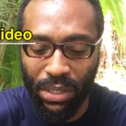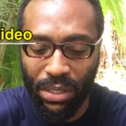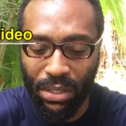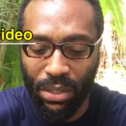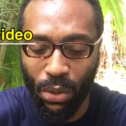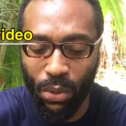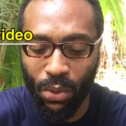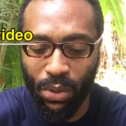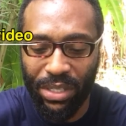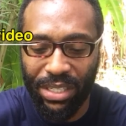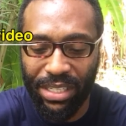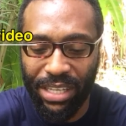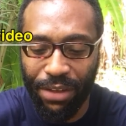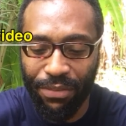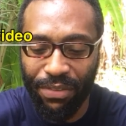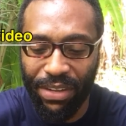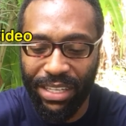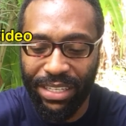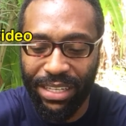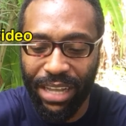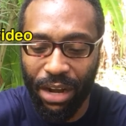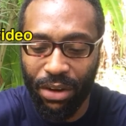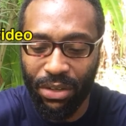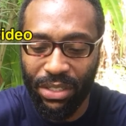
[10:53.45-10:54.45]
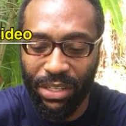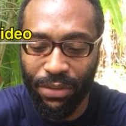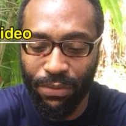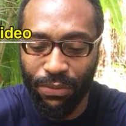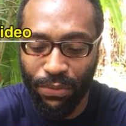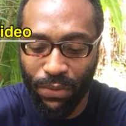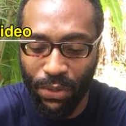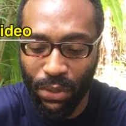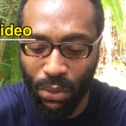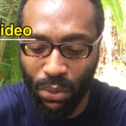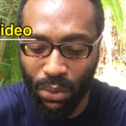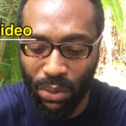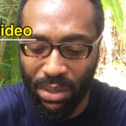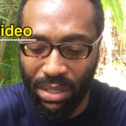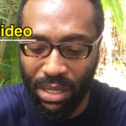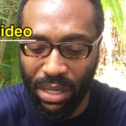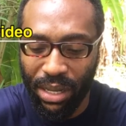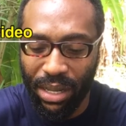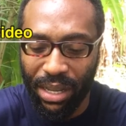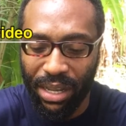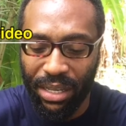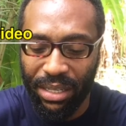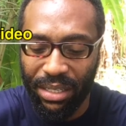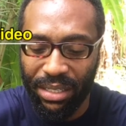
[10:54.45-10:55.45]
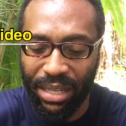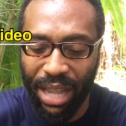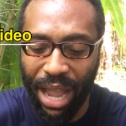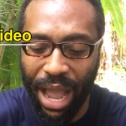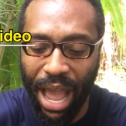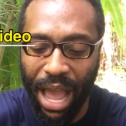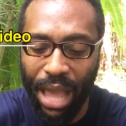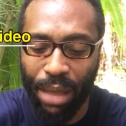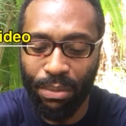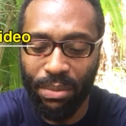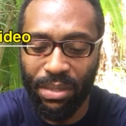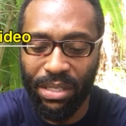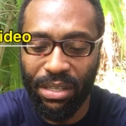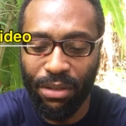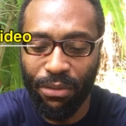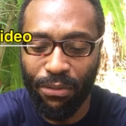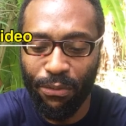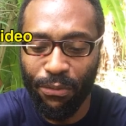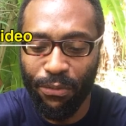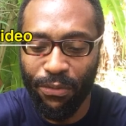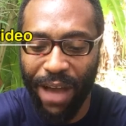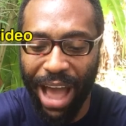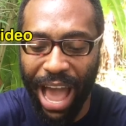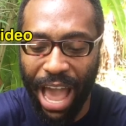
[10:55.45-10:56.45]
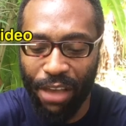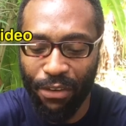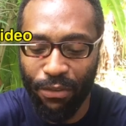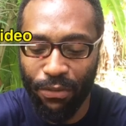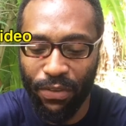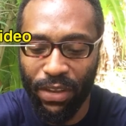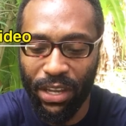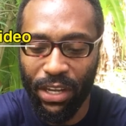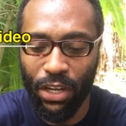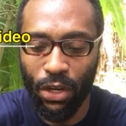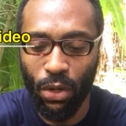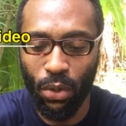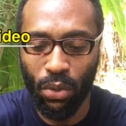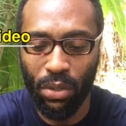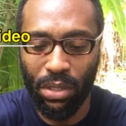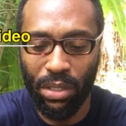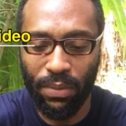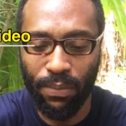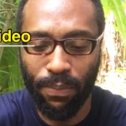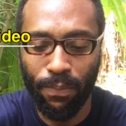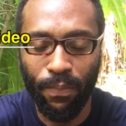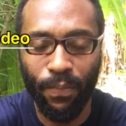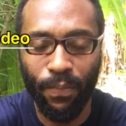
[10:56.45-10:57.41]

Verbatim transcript: So 7,000 views times 5 videos,